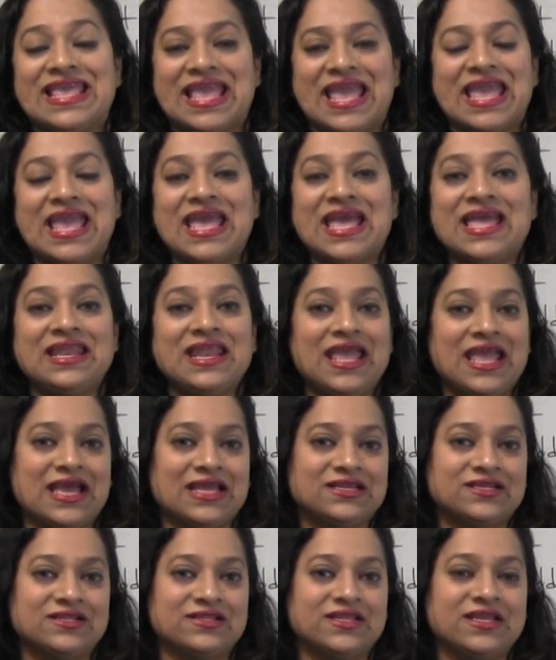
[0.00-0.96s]
can
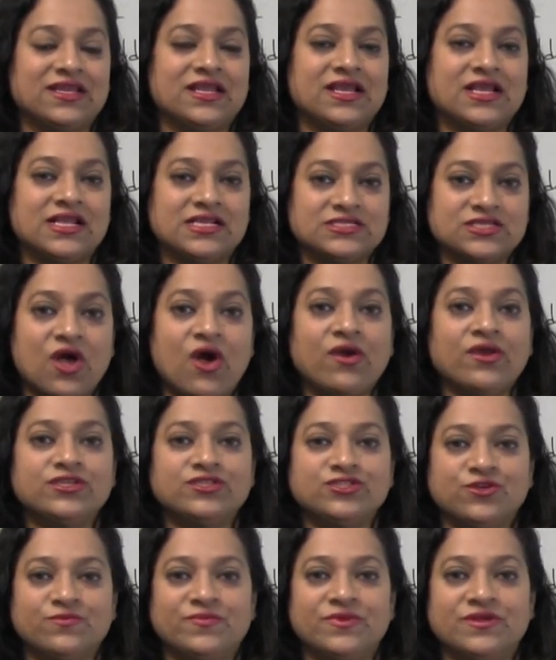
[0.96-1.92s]
handle it as long
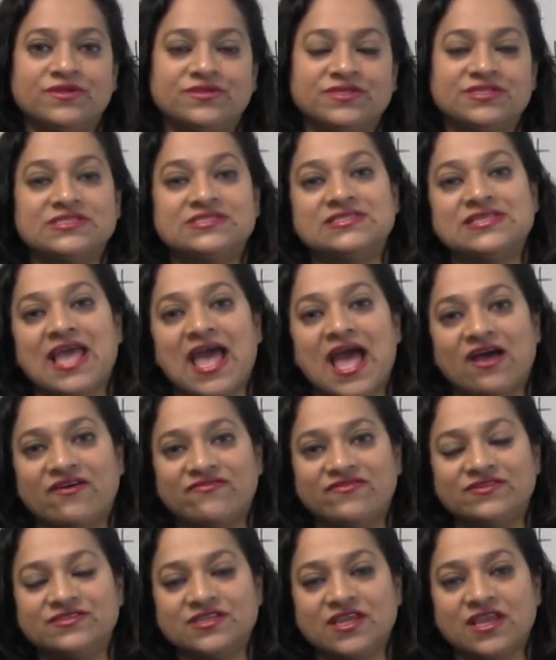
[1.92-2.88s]
as you build in
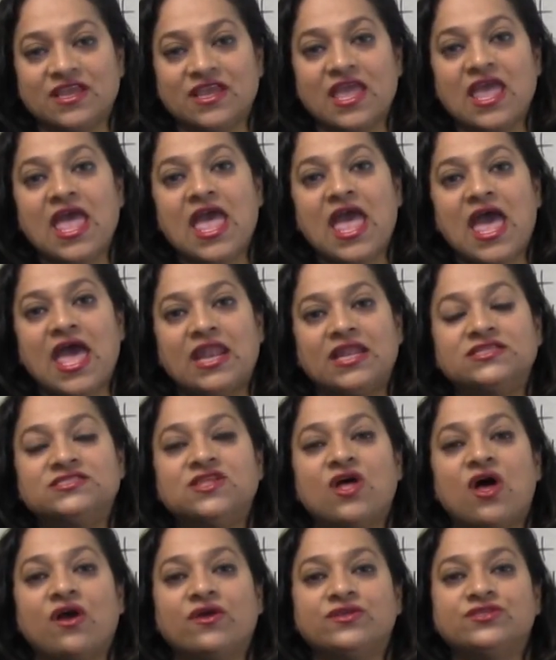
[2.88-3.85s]
scaffolding and as
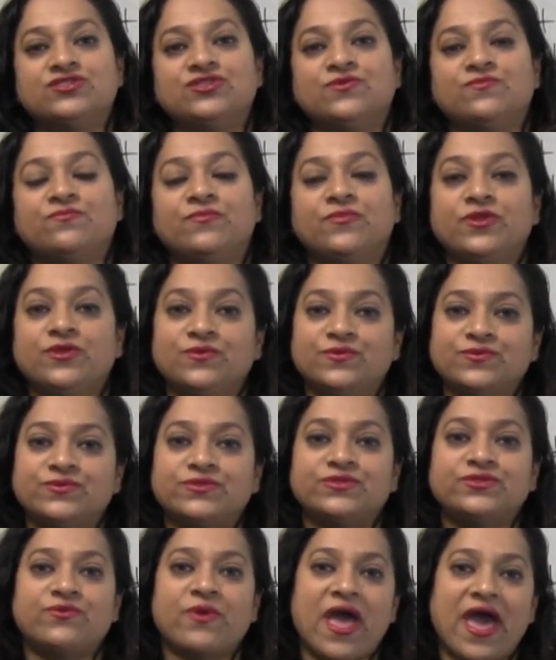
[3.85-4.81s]
long as you use
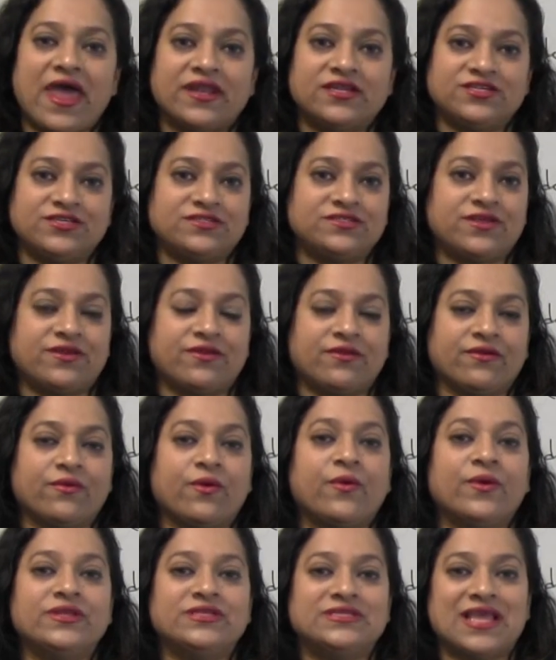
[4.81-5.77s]
strategies that are
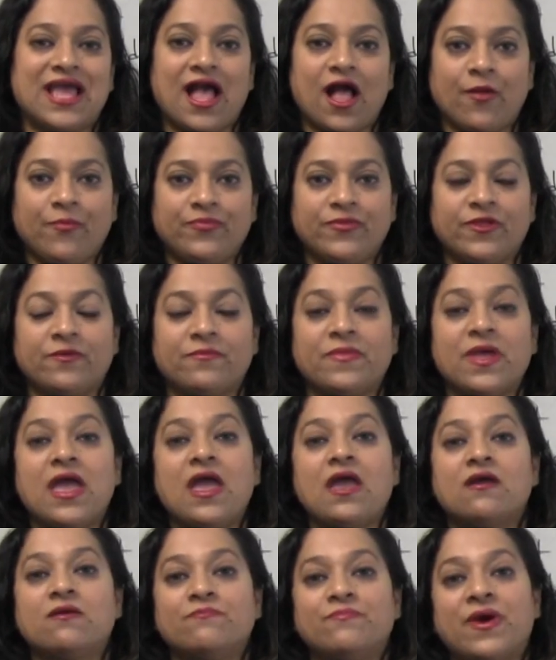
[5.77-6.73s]
going to help them
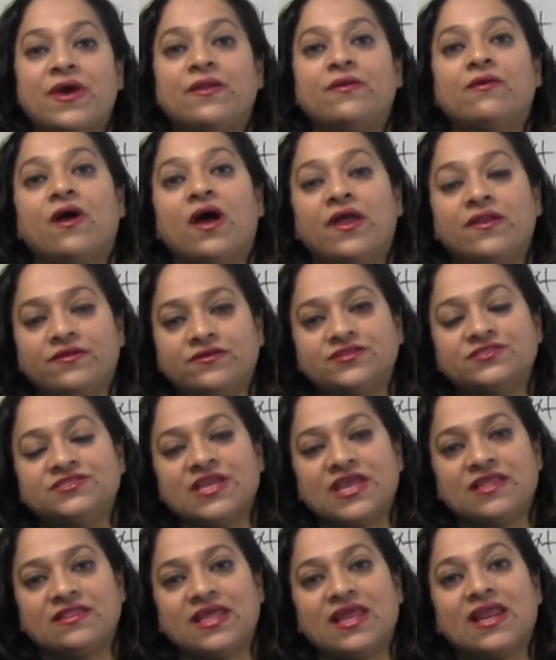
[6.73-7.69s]
better
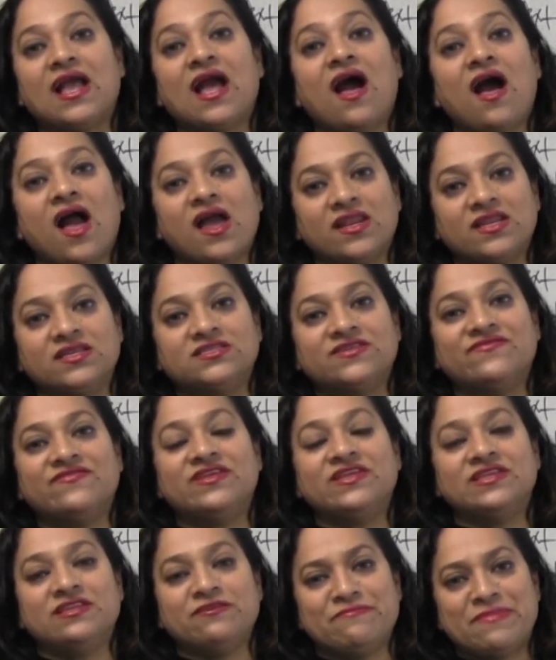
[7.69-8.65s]
understand that
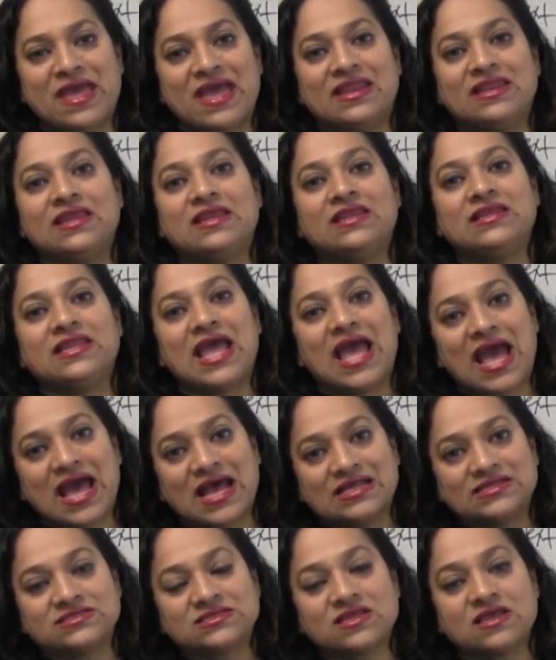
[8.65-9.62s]
cognitively demanding
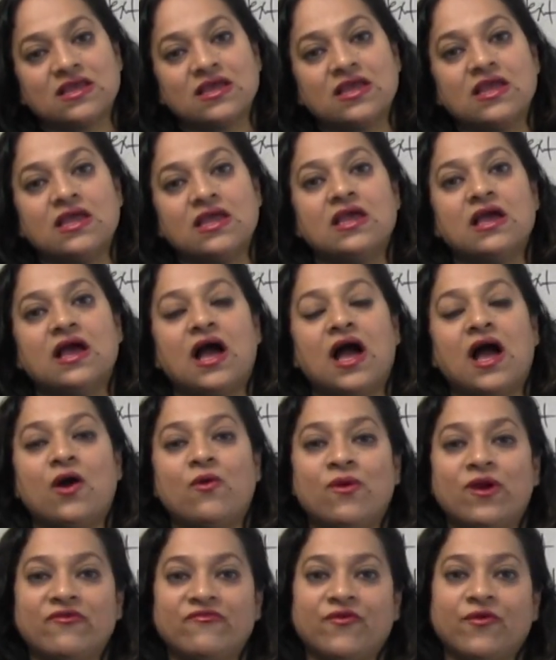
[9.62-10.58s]
task.
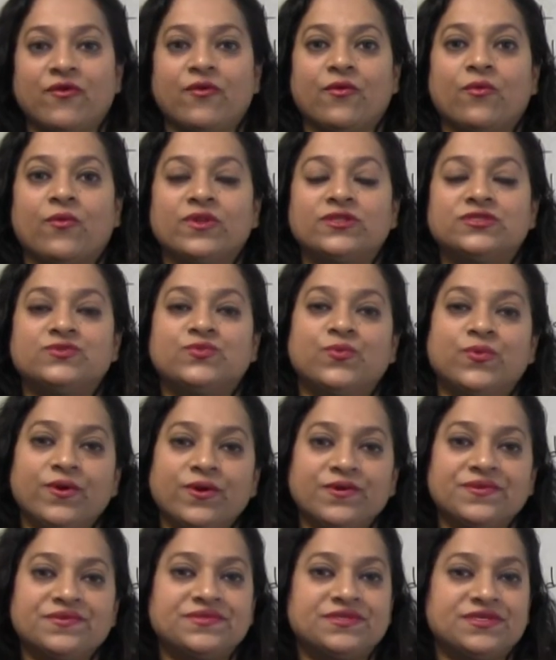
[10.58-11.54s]
However, what's
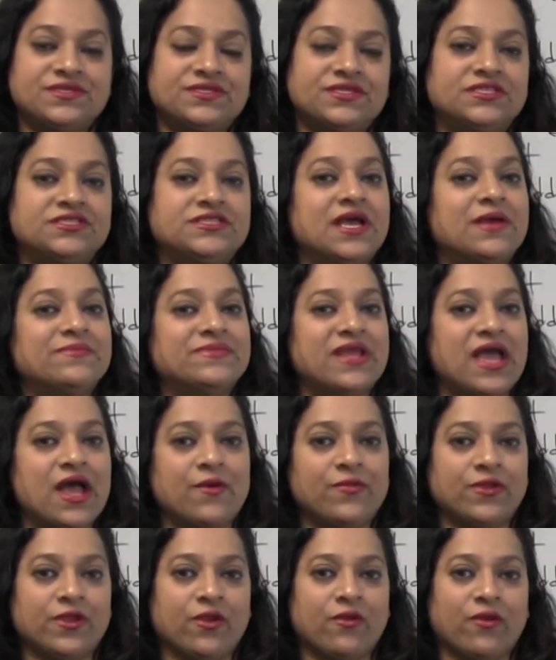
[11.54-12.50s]
worse is to dumb
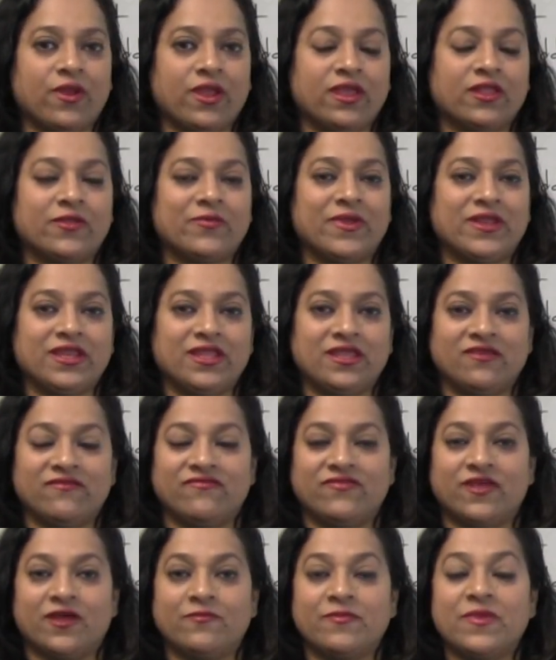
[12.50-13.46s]
down the curriculum and
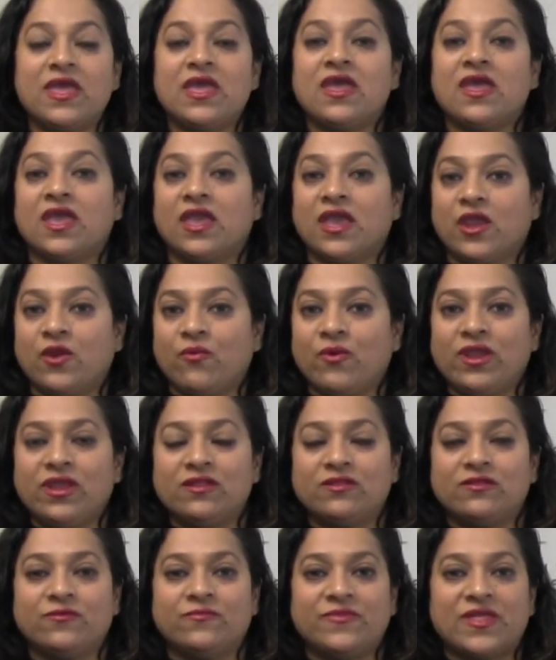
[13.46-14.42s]
give them a
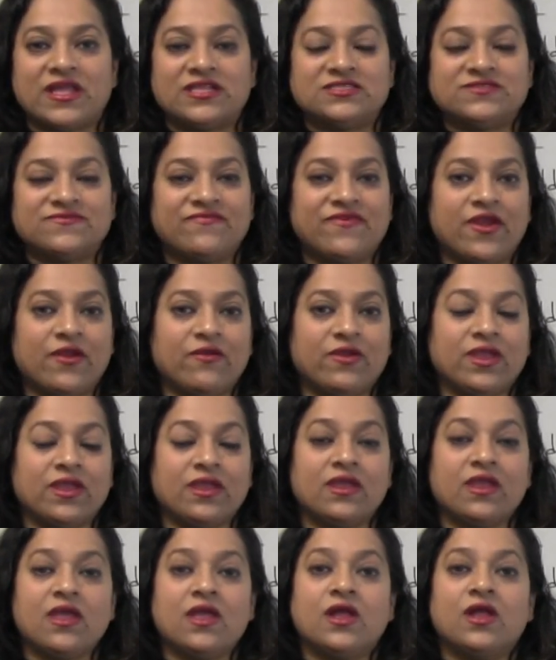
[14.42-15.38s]
curriculum that's
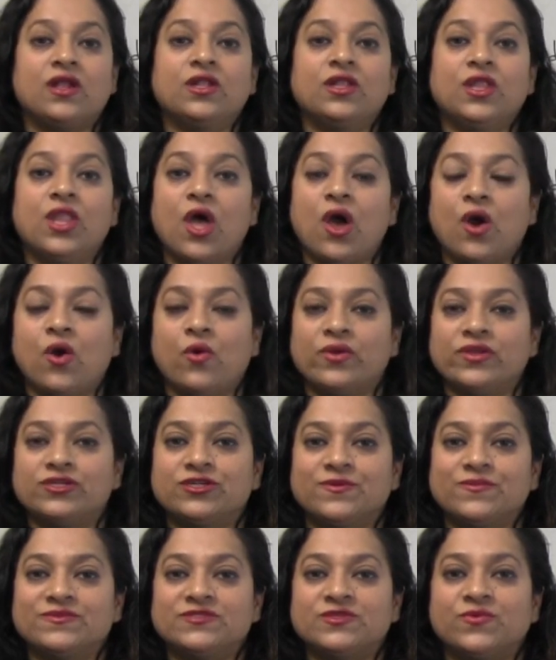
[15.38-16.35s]
very low in
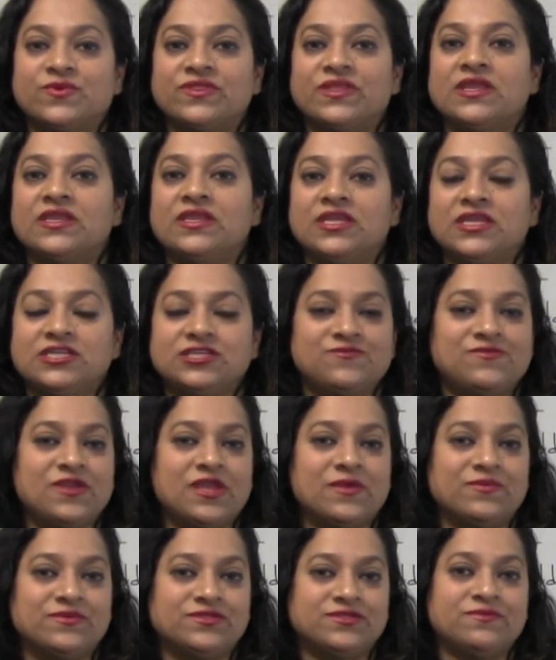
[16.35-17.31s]
terms of what they need to
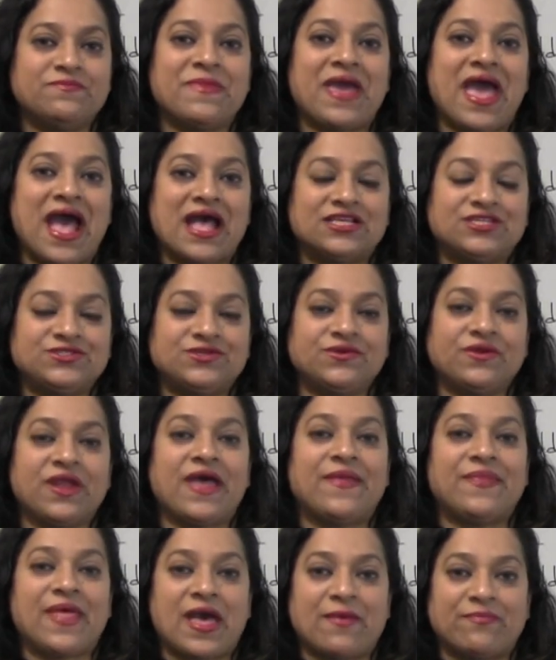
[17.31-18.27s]
be able to master
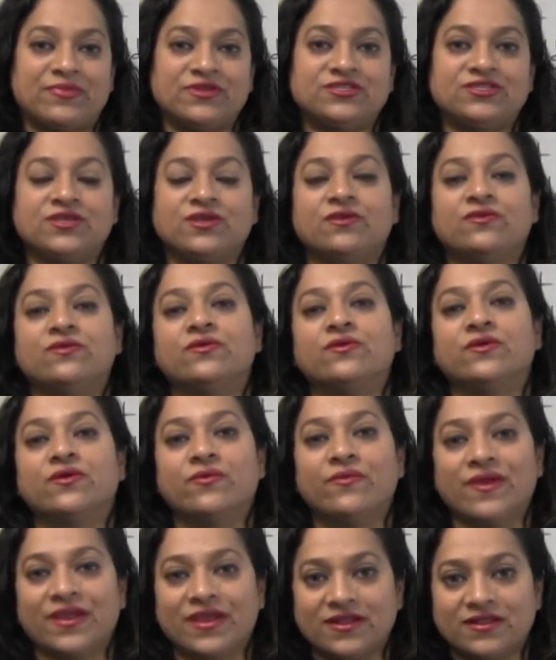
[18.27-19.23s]
at that particular
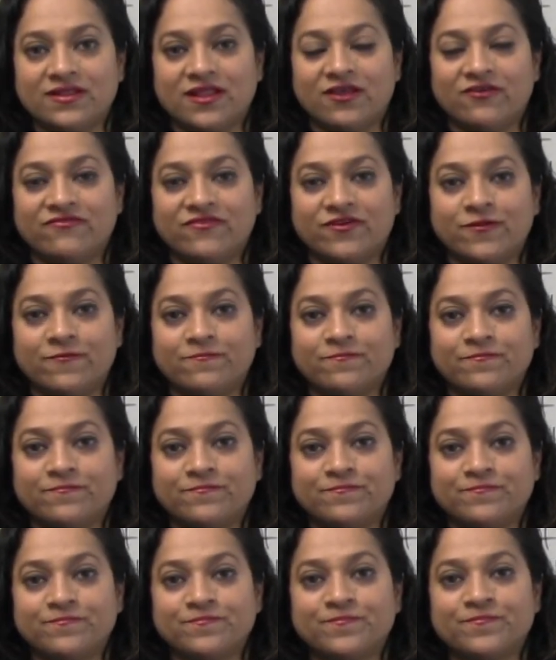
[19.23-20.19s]
grade level.
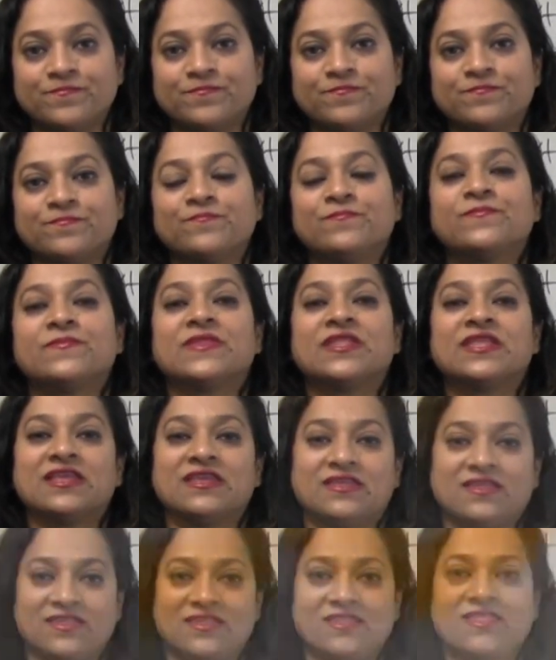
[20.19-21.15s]

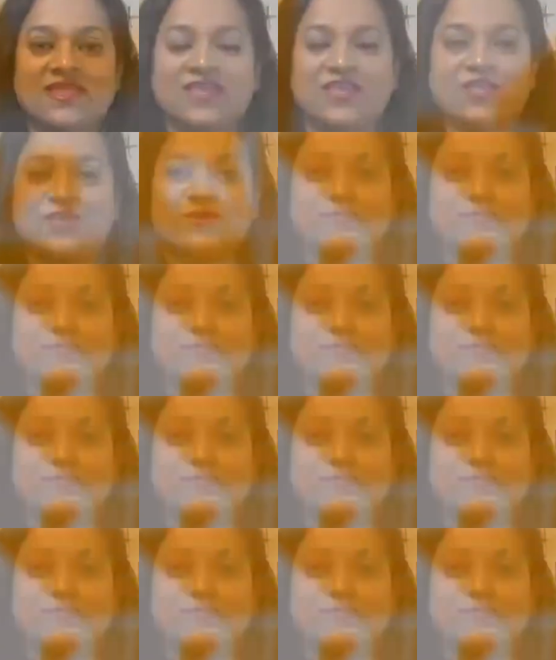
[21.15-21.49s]
Thank